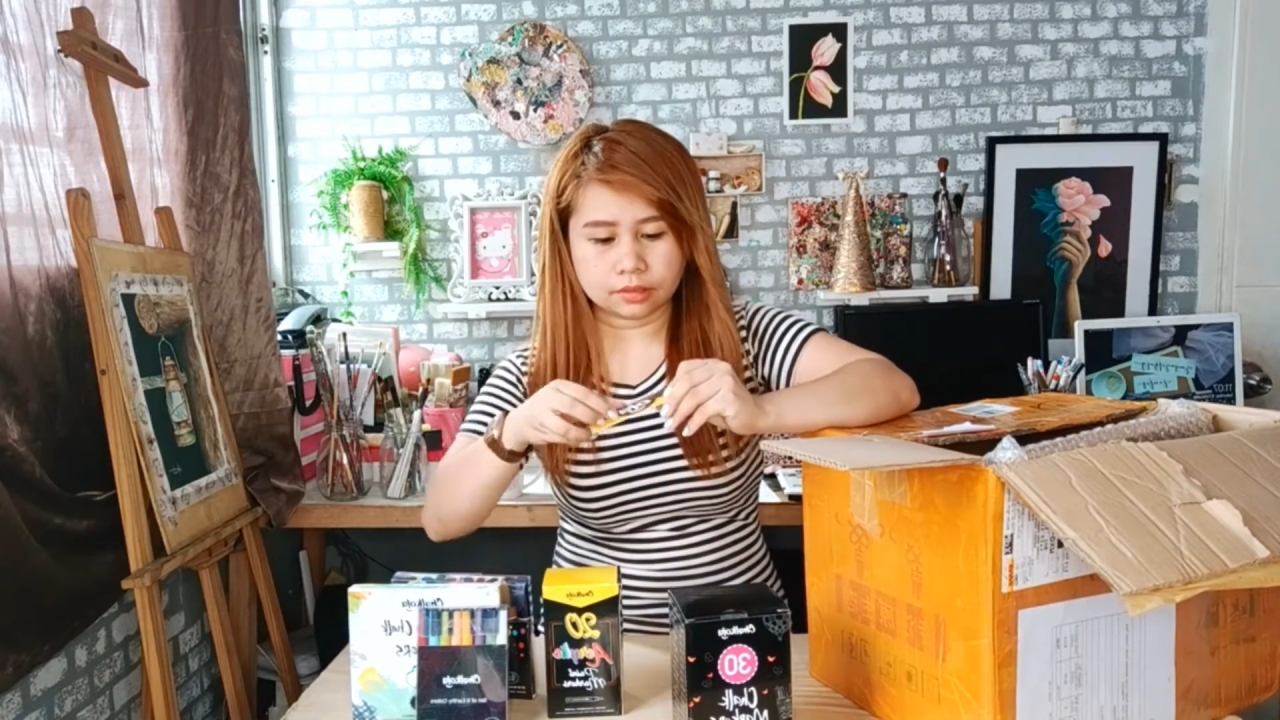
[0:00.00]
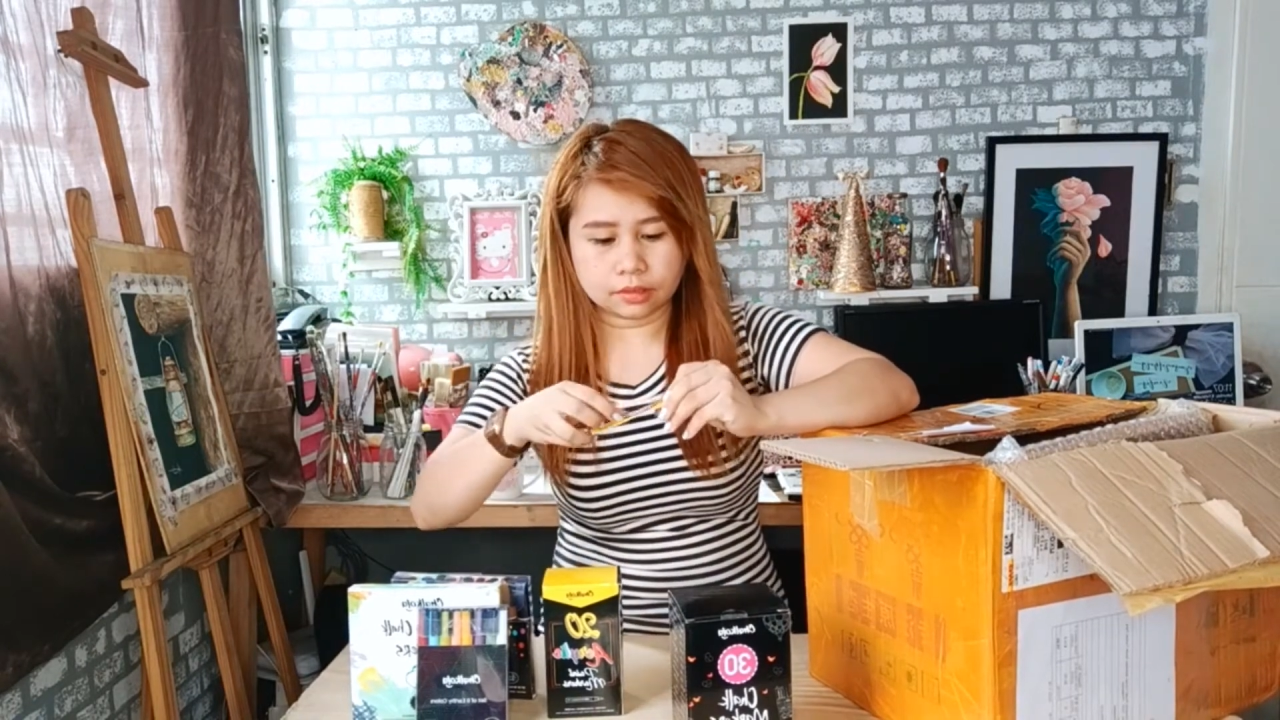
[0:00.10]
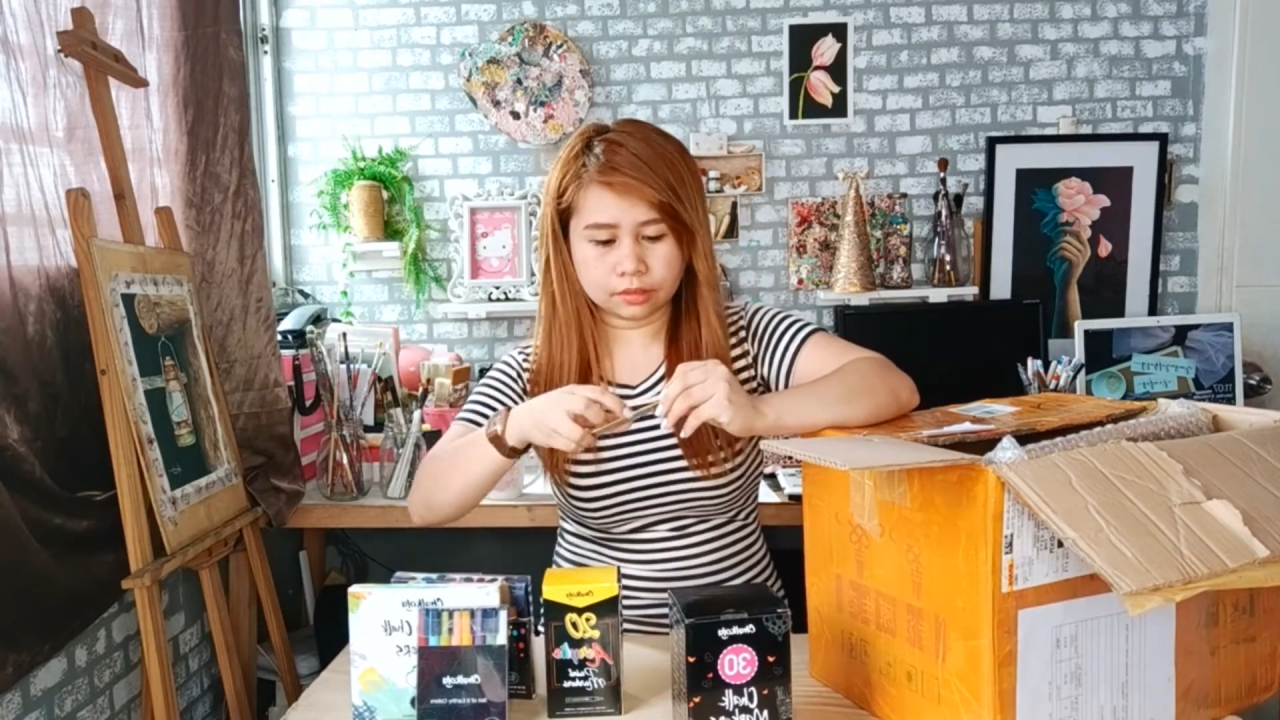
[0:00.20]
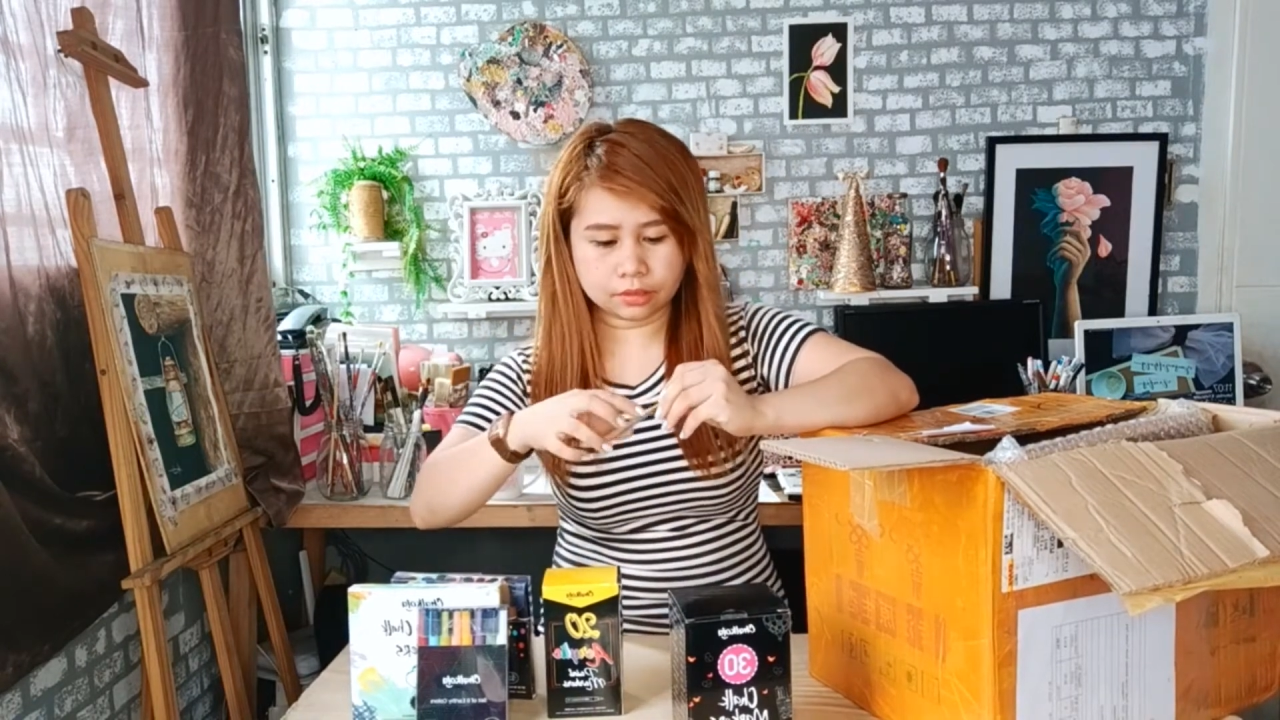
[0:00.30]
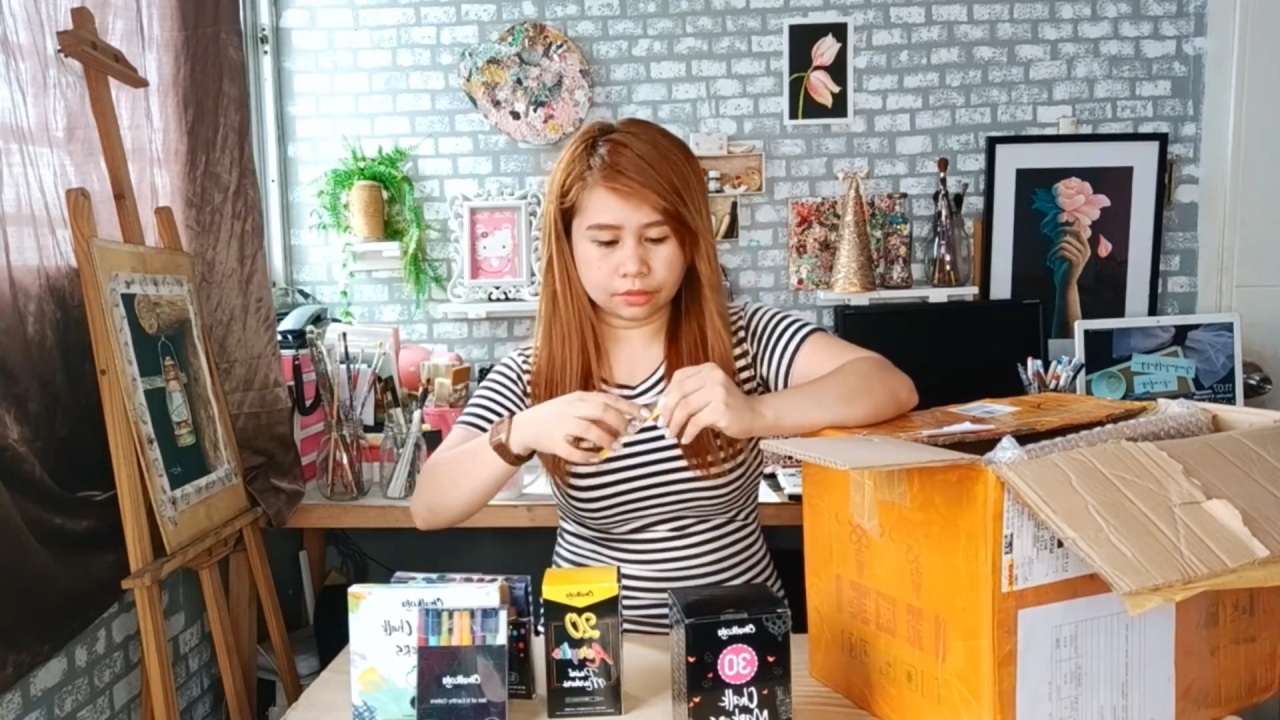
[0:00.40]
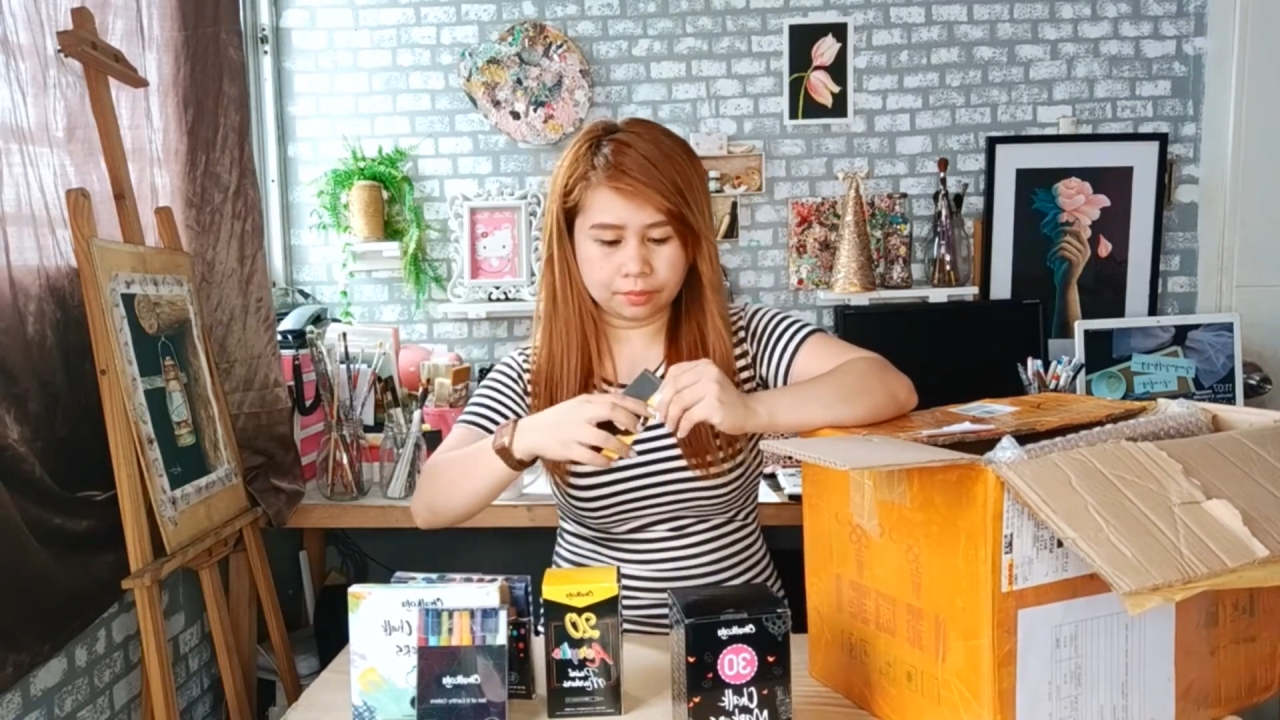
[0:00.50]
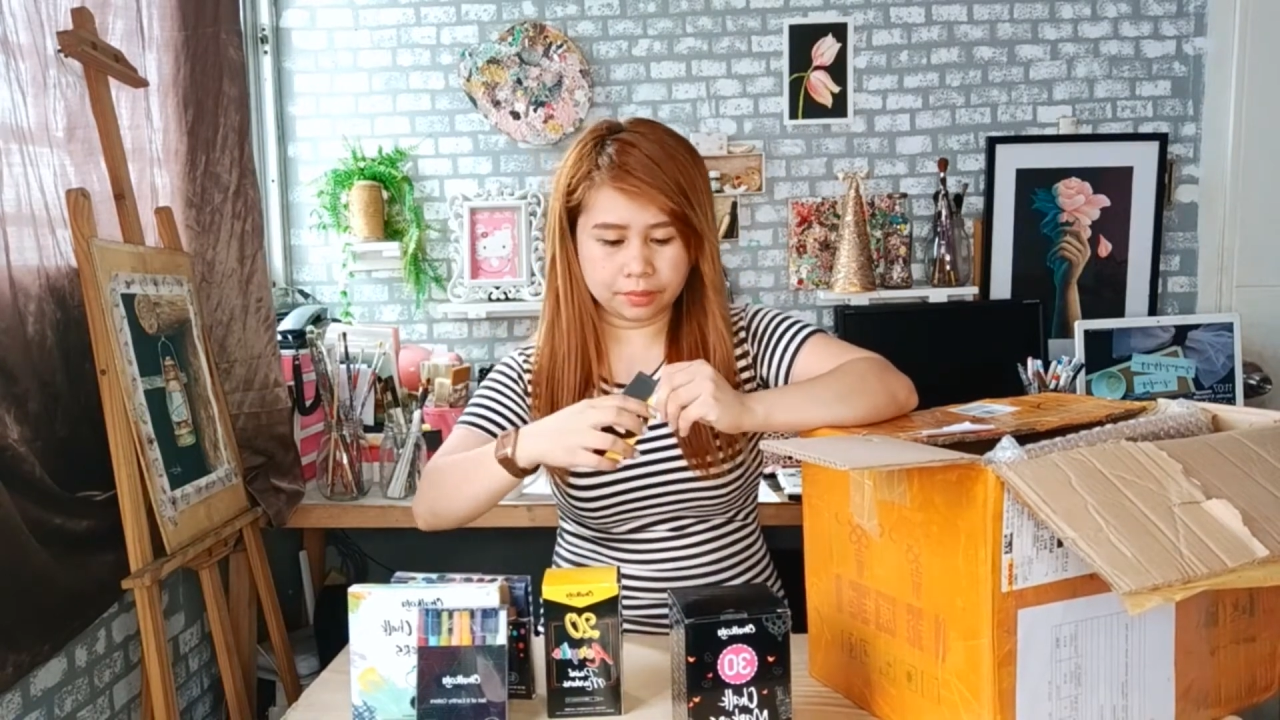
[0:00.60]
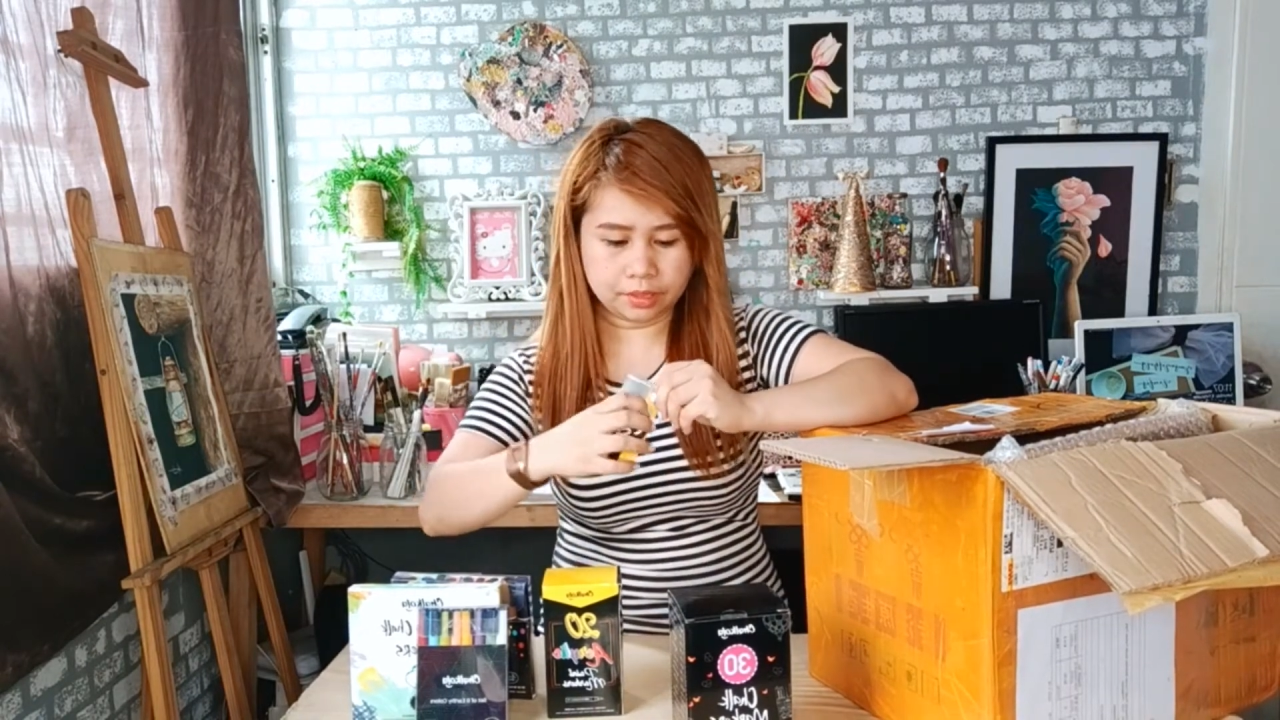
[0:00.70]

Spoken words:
So let's open